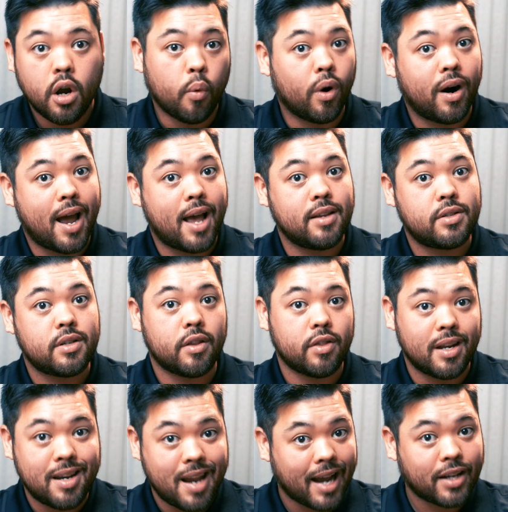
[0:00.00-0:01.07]
whereas the
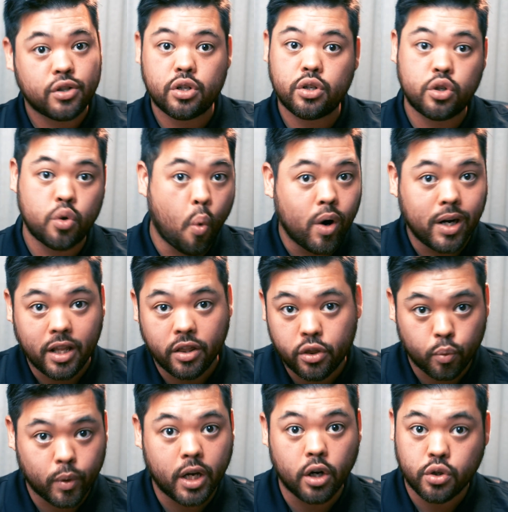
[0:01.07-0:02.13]
next
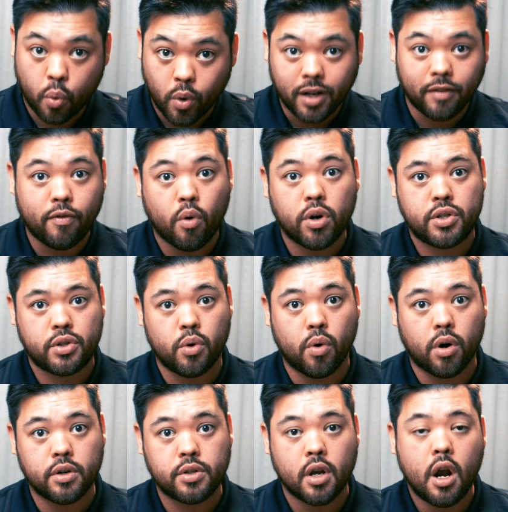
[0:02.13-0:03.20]
23 or 24
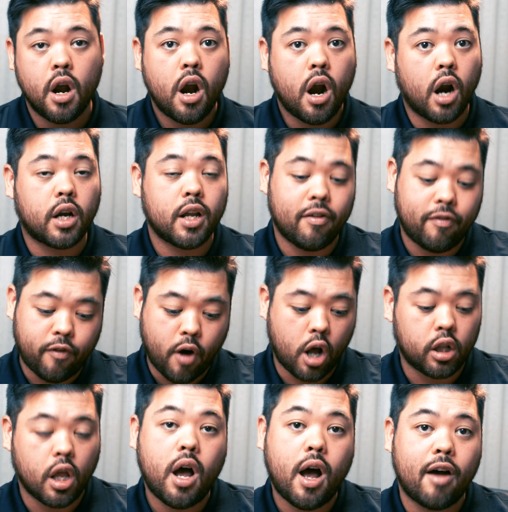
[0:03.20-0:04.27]
stores are going to
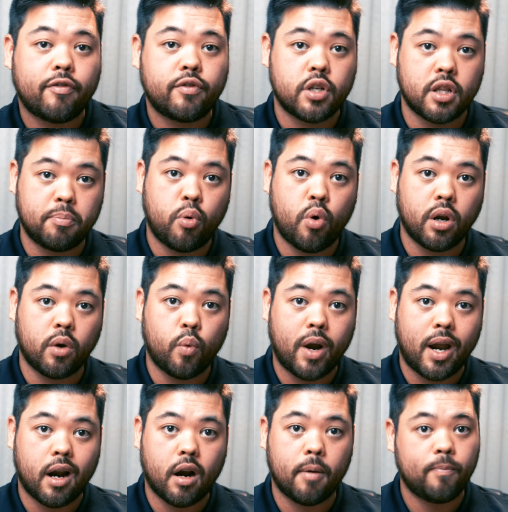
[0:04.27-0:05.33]
fall off to the point
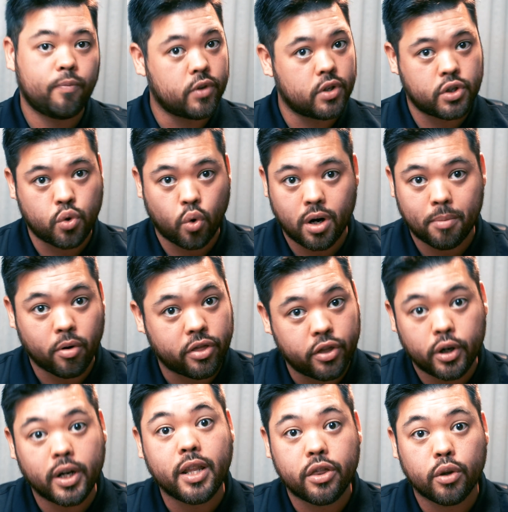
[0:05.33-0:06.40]
where store number
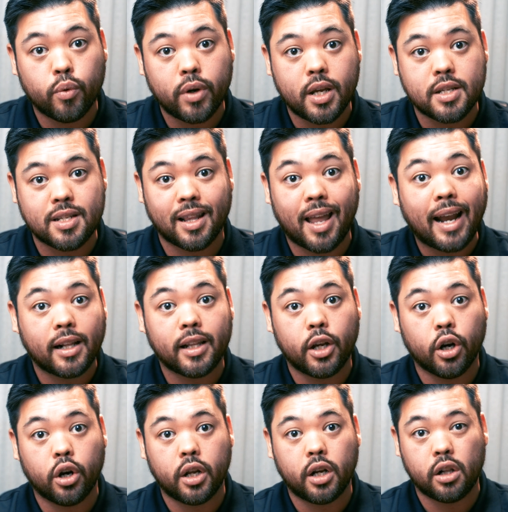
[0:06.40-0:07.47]
33 is likely
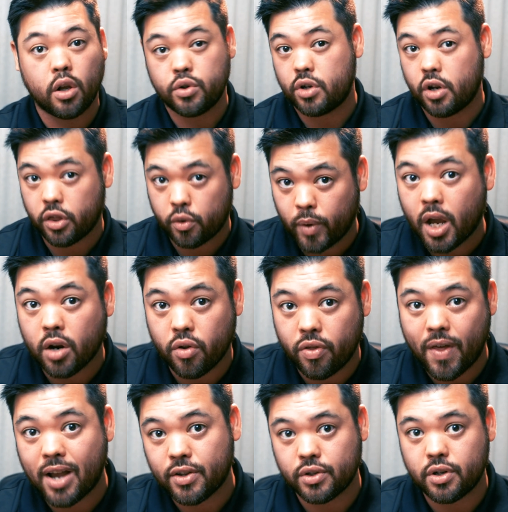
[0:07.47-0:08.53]
earning closer to
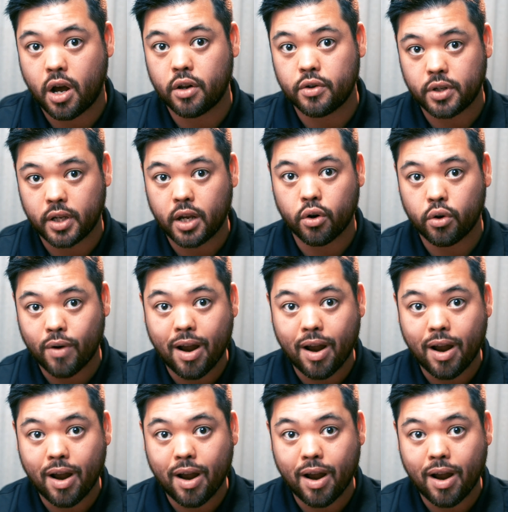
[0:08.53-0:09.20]
$300,000 a year in